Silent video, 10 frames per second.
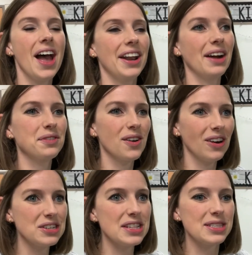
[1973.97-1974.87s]
And after I
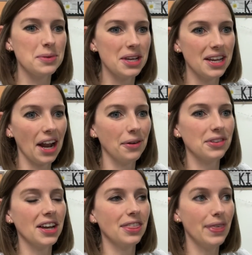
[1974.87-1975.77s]
watched it this weekend, I was
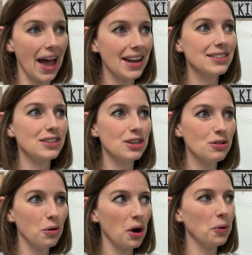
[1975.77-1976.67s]
like, that is a cute
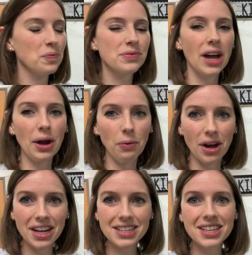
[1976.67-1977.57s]
quote. I
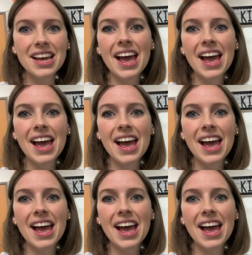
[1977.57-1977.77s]
want it.